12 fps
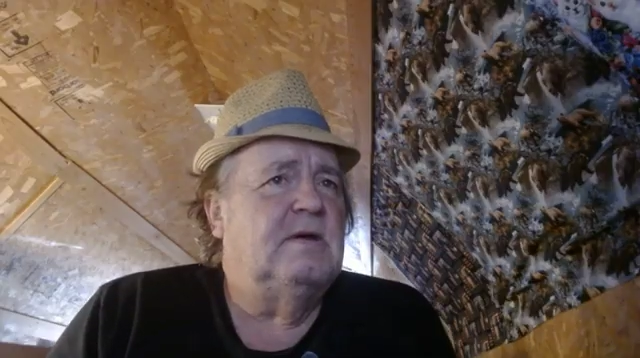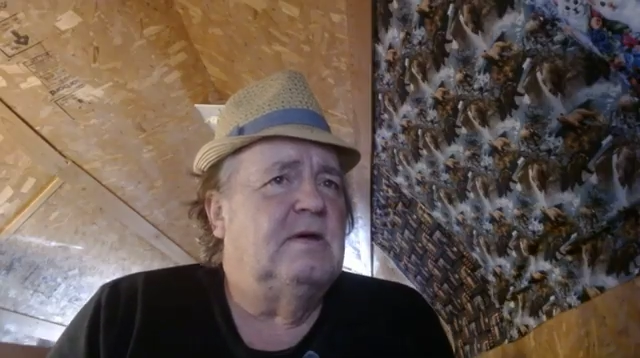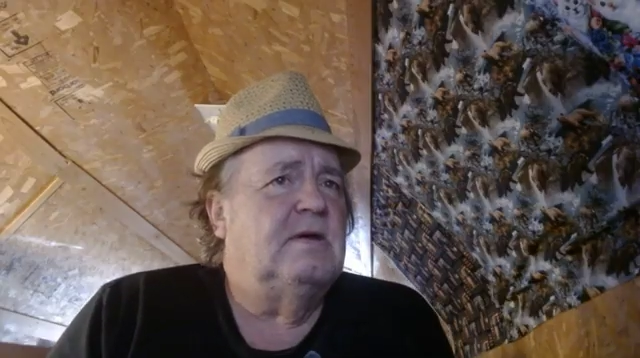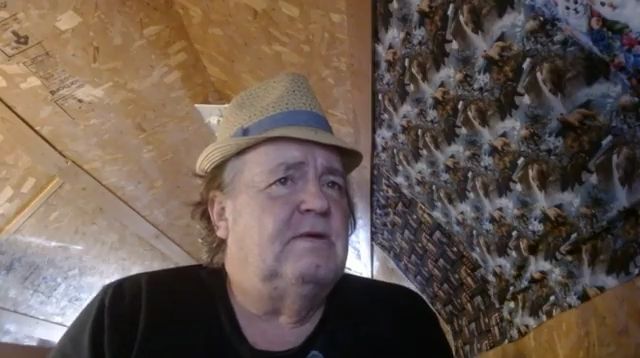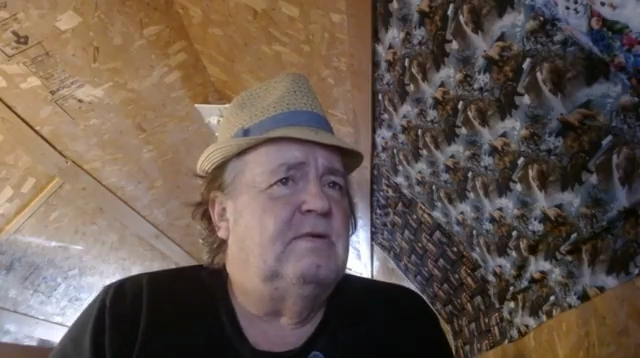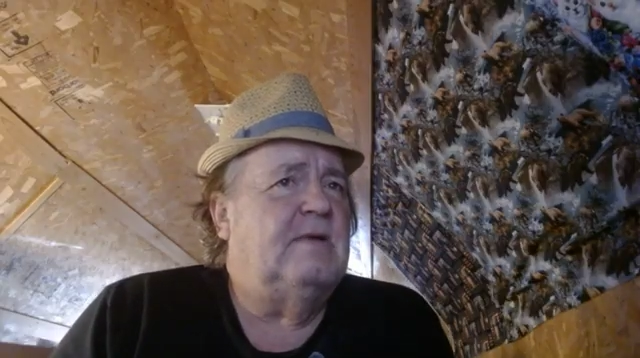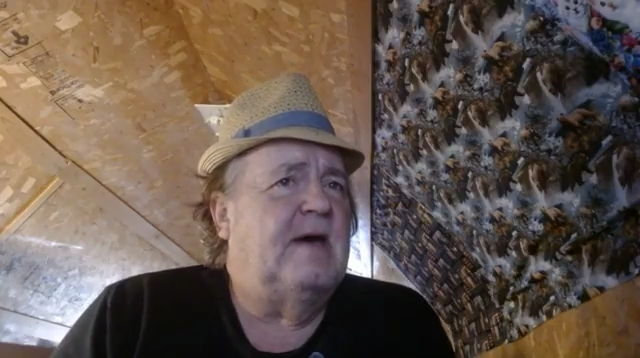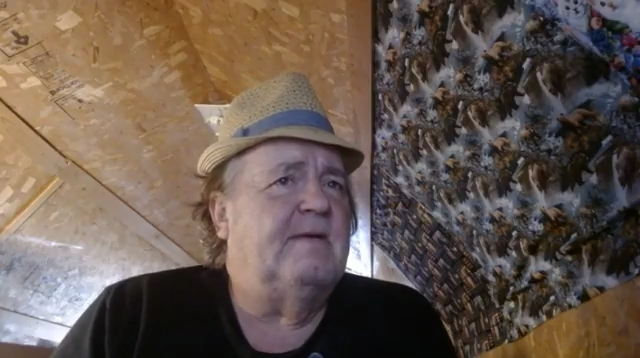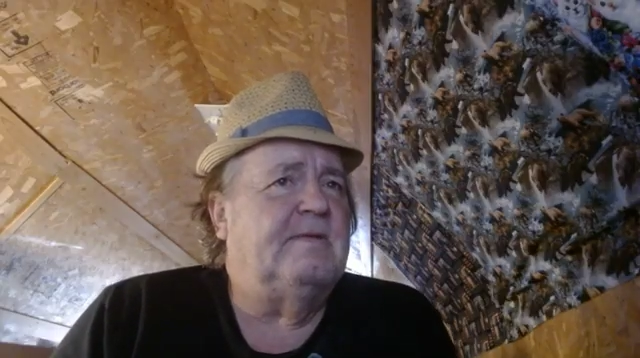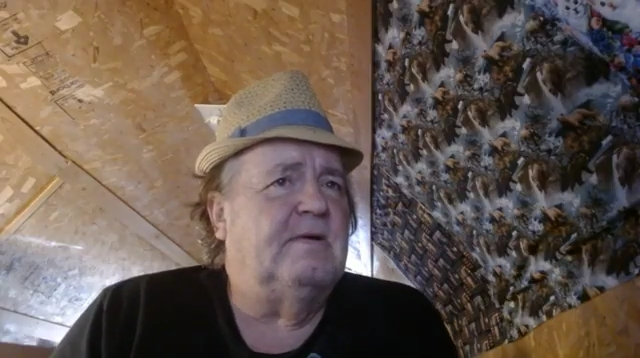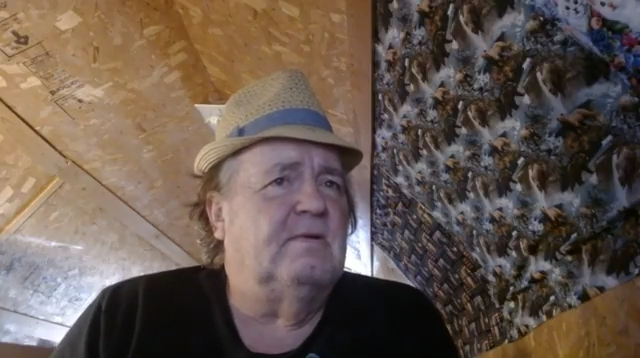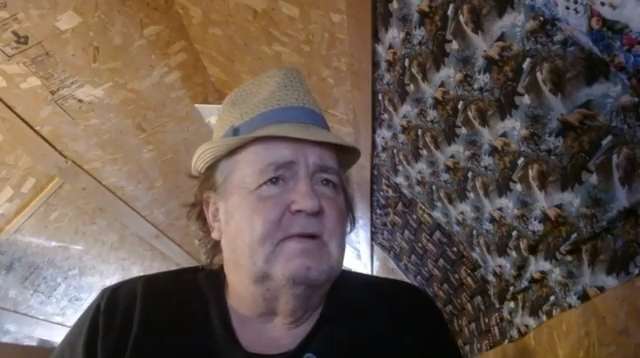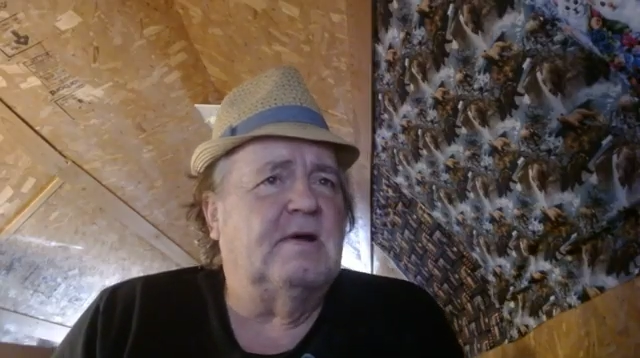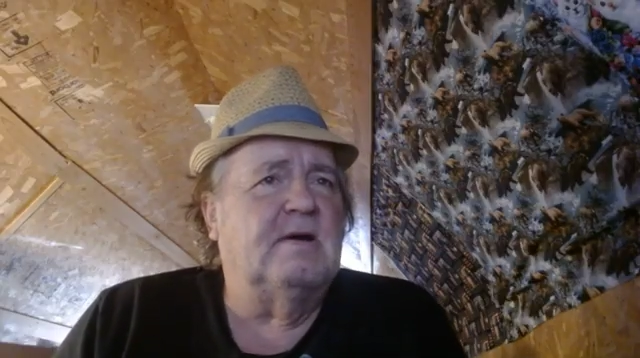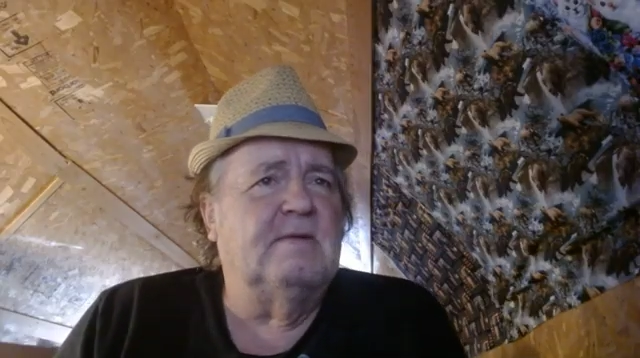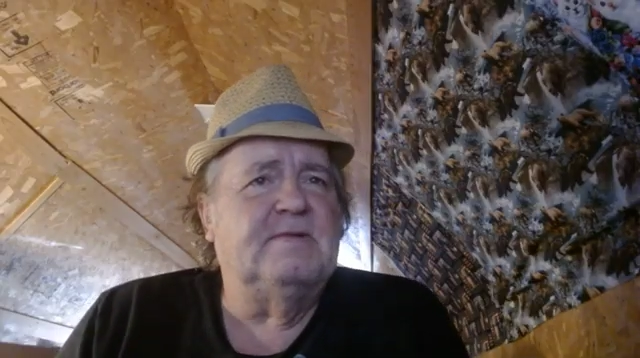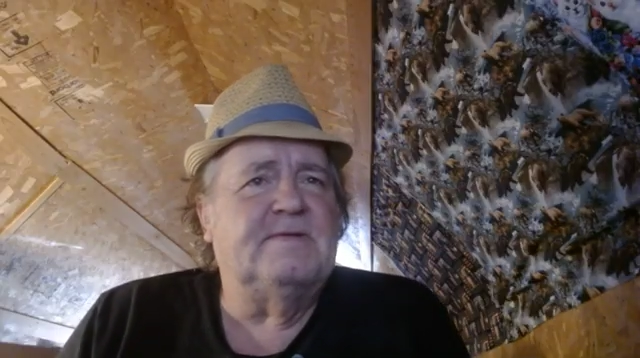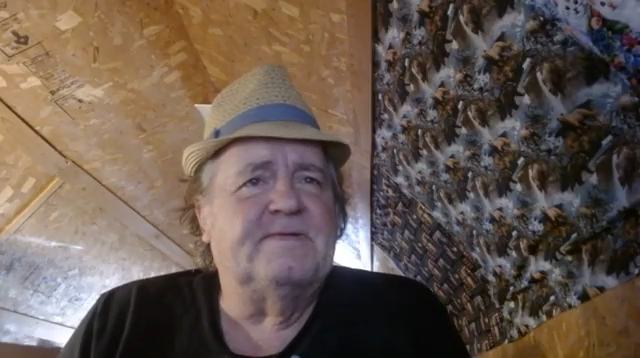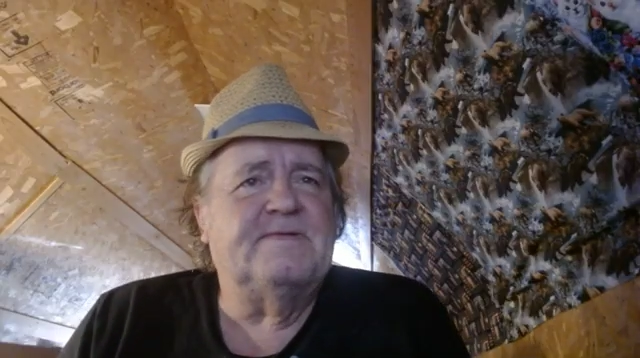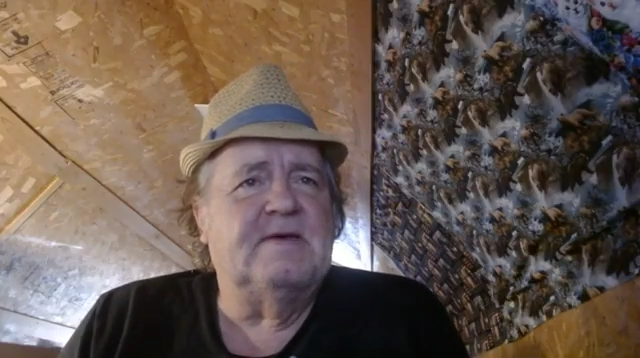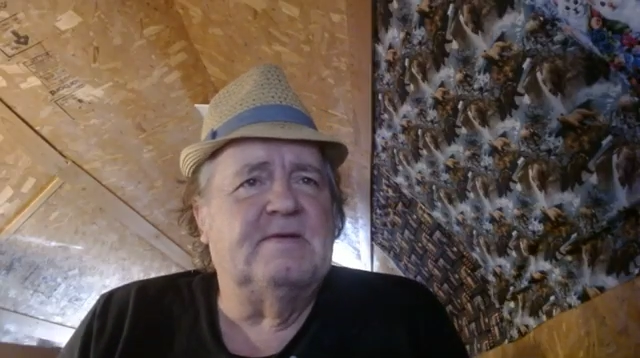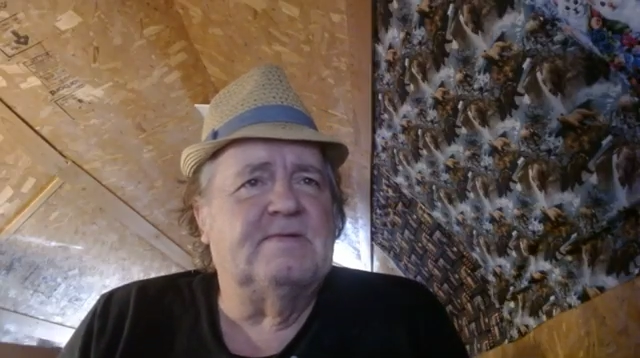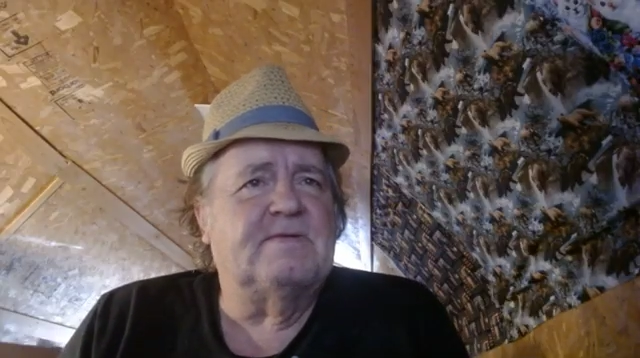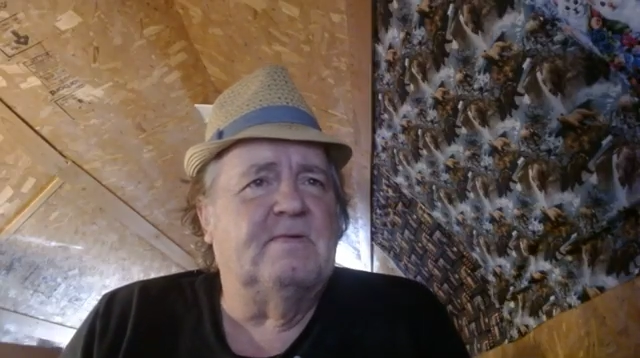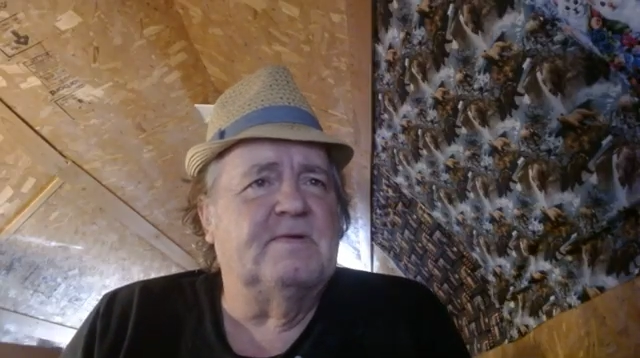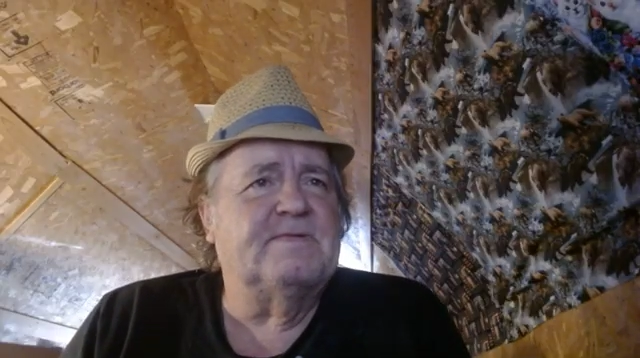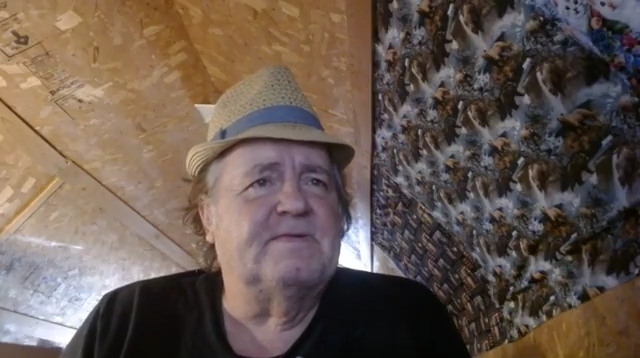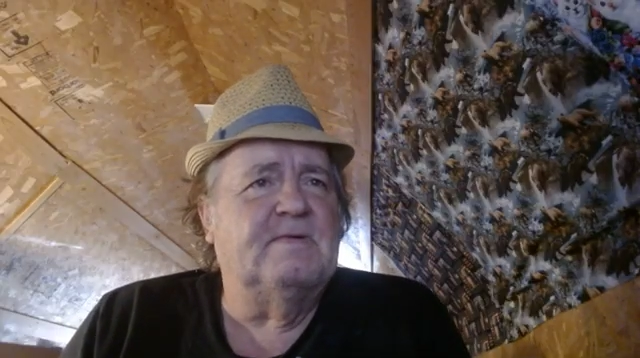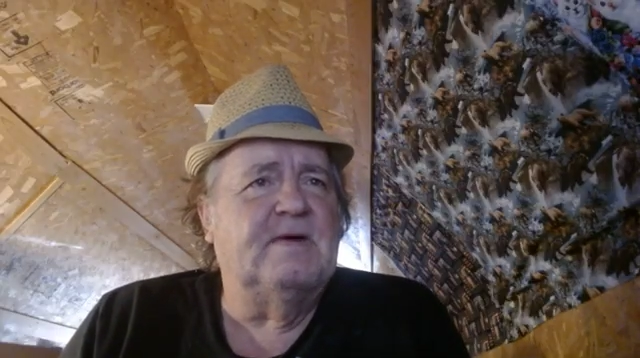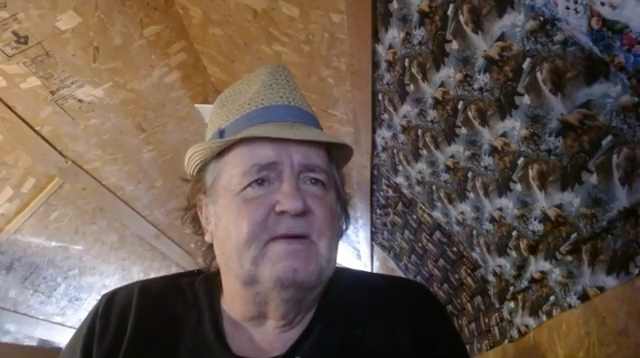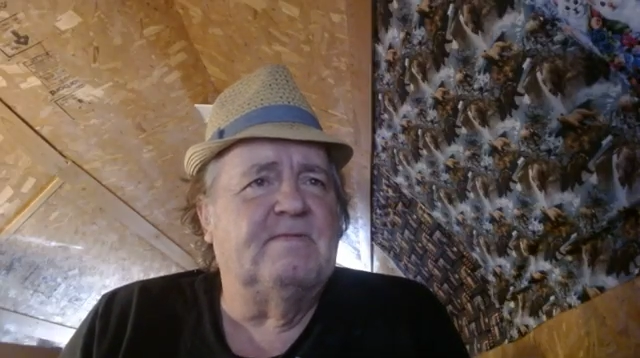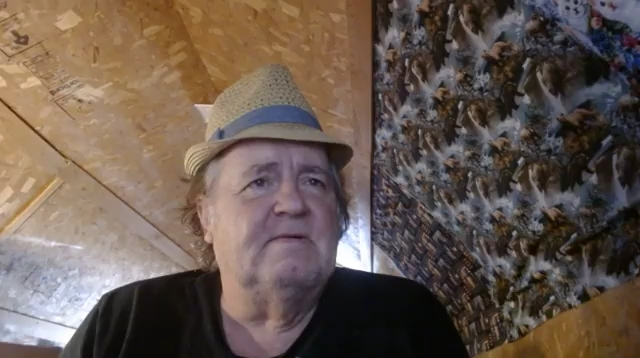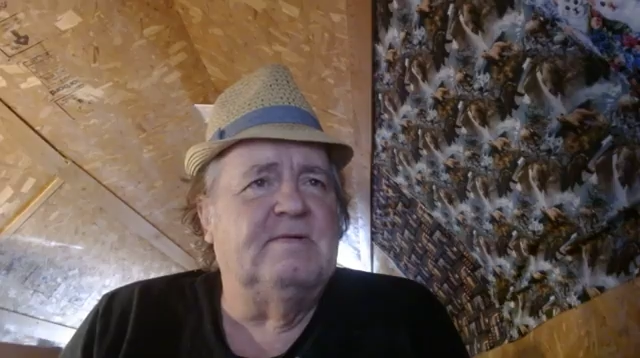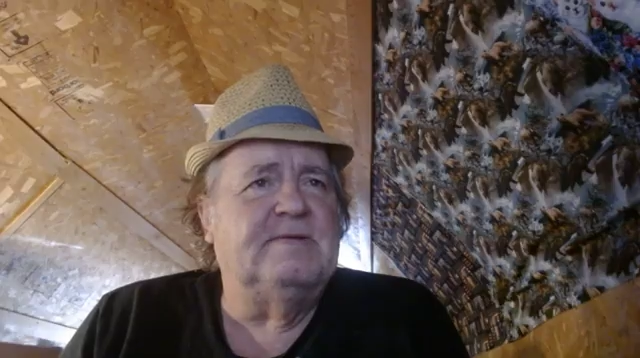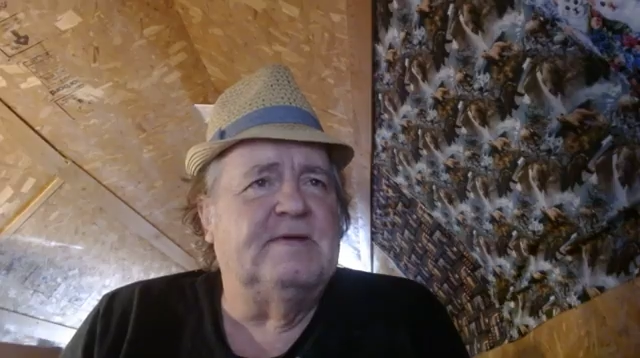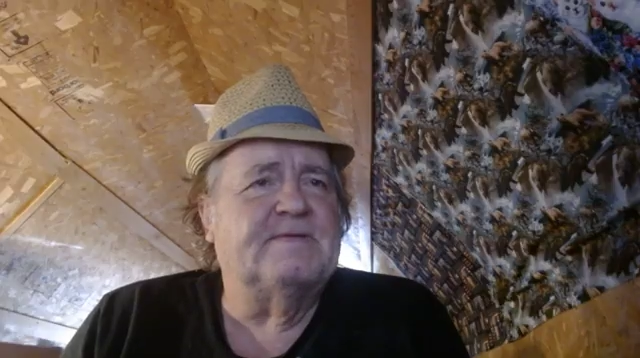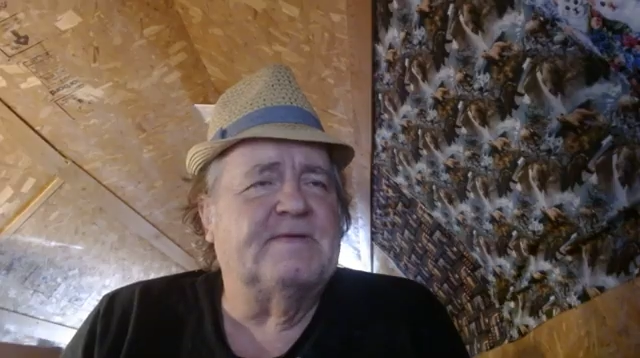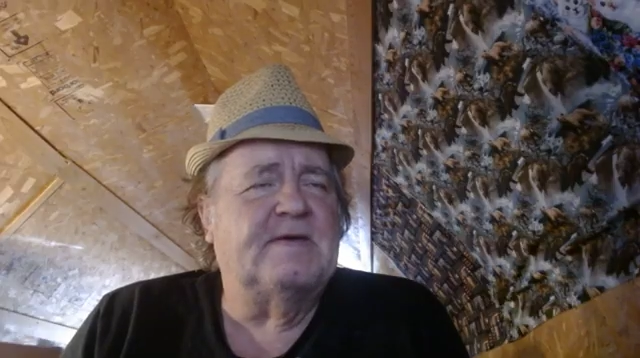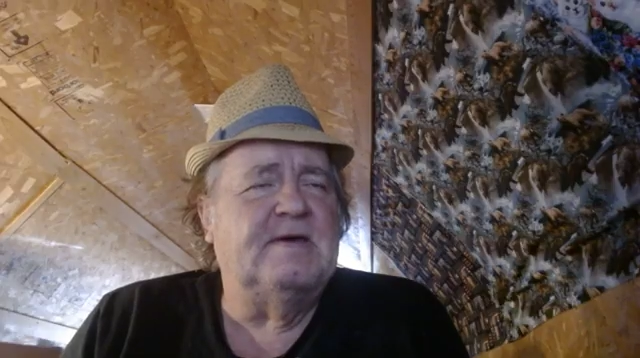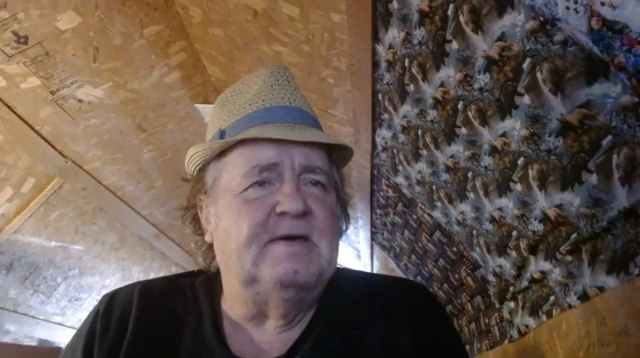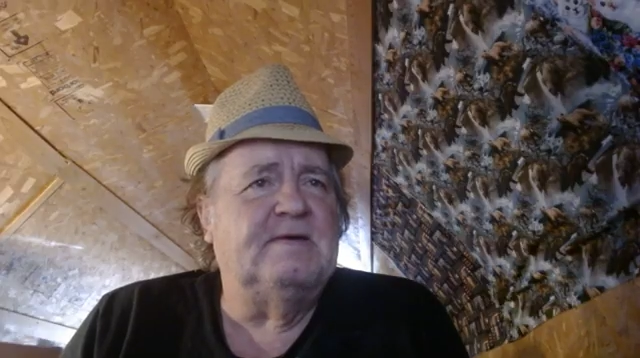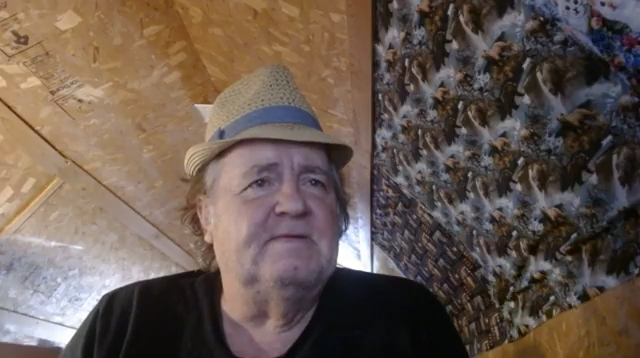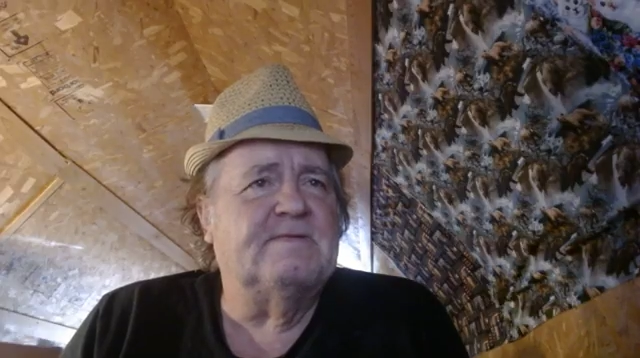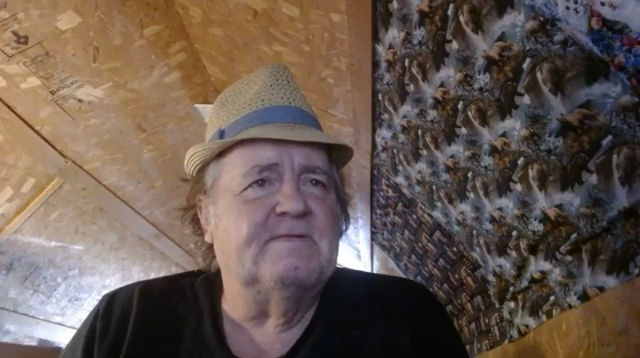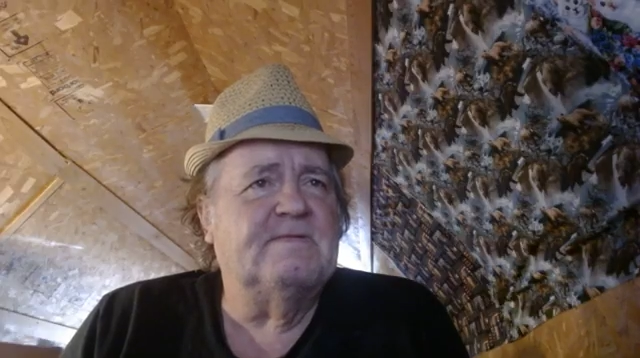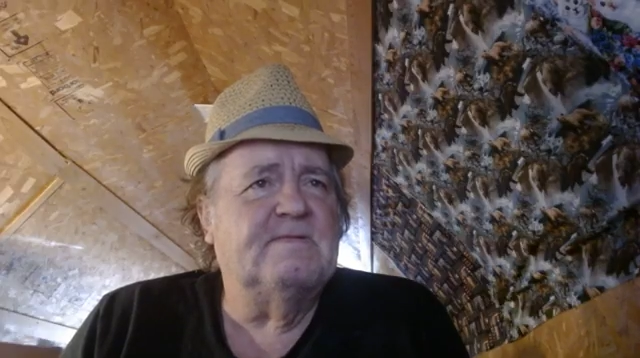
You have no common sense whatsoever in this case.